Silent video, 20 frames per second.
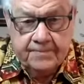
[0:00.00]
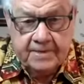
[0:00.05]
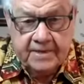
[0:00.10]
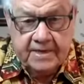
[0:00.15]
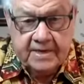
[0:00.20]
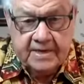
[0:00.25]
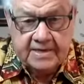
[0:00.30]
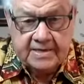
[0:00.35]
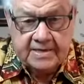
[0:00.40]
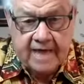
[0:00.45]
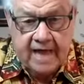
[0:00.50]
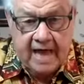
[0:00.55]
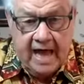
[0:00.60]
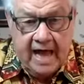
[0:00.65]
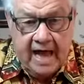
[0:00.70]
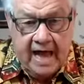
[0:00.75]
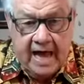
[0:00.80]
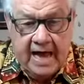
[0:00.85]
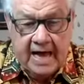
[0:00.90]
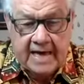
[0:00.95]
is
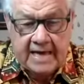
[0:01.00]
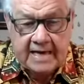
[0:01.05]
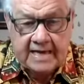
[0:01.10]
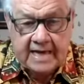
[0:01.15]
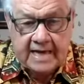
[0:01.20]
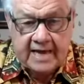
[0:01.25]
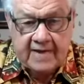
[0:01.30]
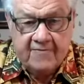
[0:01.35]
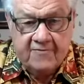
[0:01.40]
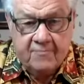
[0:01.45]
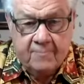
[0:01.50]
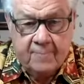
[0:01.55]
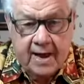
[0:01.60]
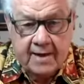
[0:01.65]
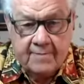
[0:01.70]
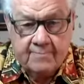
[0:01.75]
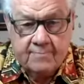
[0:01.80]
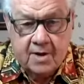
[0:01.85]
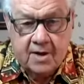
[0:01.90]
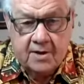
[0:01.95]
I gave my
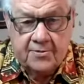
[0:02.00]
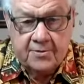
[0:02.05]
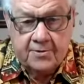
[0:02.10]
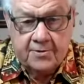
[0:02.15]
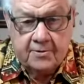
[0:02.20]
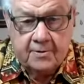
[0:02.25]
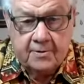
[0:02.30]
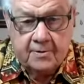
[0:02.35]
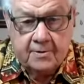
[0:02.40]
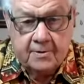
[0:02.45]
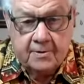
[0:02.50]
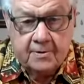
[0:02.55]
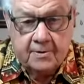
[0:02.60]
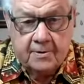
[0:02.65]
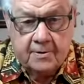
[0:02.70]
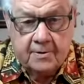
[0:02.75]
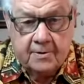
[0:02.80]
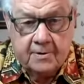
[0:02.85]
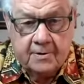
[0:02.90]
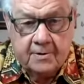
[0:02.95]
mother
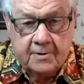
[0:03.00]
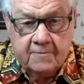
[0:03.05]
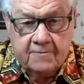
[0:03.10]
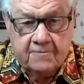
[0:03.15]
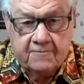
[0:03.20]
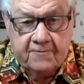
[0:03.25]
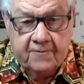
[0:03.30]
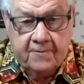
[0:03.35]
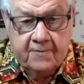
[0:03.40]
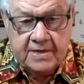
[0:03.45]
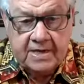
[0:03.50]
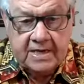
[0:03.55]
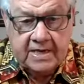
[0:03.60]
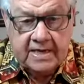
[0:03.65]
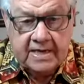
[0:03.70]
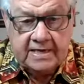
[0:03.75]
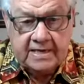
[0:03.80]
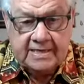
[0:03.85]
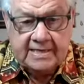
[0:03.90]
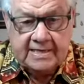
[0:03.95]
from the
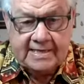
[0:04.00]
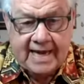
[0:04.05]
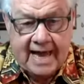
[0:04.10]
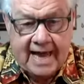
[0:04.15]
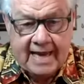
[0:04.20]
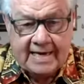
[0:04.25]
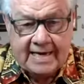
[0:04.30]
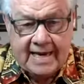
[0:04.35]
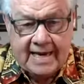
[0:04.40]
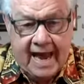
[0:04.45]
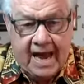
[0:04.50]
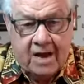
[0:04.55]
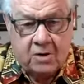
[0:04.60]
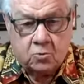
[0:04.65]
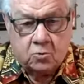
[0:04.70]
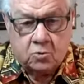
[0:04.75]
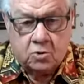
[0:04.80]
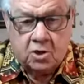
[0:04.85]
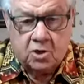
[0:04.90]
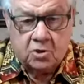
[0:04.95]
inside
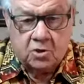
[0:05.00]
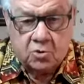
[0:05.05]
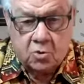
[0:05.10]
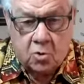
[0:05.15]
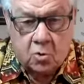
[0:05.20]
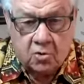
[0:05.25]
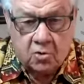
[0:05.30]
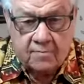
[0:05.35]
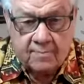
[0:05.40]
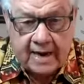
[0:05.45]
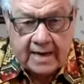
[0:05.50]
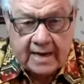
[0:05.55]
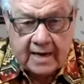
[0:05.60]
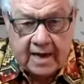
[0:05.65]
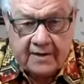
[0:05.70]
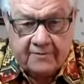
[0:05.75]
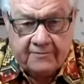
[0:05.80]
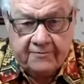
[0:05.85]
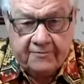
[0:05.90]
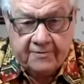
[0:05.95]
out control of my
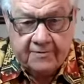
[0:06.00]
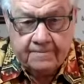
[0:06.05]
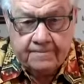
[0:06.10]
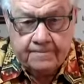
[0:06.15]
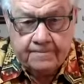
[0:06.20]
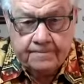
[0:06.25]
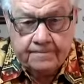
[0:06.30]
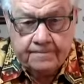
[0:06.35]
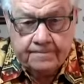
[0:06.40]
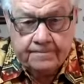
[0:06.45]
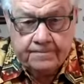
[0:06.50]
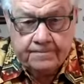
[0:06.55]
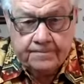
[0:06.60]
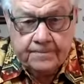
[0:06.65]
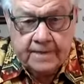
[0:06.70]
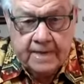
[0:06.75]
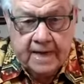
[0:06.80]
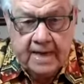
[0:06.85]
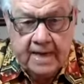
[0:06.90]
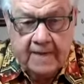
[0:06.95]
life.
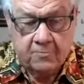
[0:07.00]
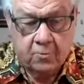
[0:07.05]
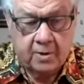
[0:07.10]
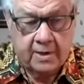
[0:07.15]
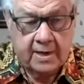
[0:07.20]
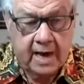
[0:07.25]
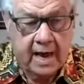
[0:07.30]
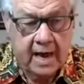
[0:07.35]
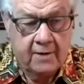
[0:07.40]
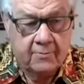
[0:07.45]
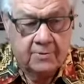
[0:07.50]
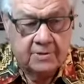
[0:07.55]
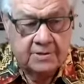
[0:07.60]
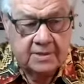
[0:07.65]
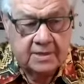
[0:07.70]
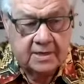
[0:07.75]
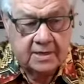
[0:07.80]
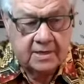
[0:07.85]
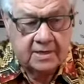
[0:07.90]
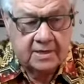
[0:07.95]
Mm. And when I was
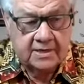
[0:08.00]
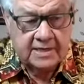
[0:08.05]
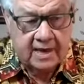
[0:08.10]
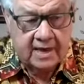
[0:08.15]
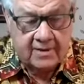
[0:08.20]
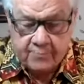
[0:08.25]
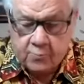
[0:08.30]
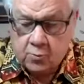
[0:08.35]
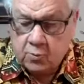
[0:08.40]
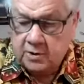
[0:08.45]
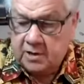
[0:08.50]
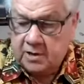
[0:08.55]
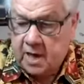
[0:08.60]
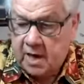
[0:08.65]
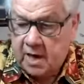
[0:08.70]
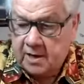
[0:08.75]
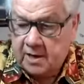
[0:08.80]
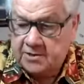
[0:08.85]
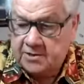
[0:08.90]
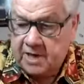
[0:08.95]
a sophomore in
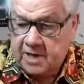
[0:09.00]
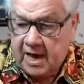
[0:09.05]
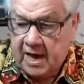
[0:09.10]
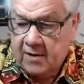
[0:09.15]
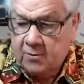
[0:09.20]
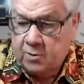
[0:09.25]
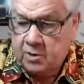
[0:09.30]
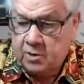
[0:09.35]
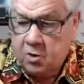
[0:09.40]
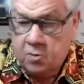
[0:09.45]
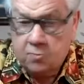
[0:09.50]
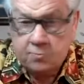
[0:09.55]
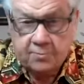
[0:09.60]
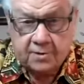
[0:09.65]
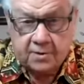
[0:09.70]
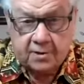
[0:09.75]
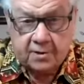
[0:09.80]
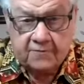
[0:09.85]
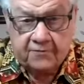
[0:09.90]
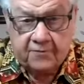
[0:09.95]
college, I went home to
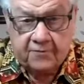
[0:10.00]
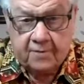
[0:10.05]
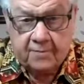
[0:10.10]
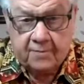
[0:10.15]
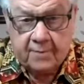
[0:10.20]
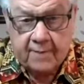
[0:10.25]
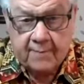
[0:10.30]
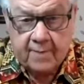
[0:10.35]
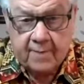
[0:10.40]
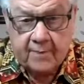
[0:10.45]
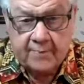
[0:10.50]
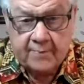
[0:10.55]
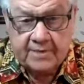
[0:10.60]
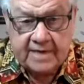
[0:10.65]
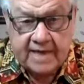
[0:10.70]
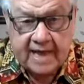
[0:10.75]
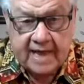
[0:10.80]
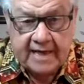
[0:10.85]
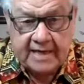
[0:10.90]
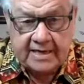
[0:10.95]
confront my mom and
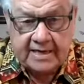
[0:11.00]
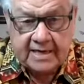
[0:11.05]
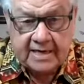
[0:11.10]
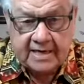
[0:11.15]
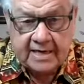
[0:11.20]
dad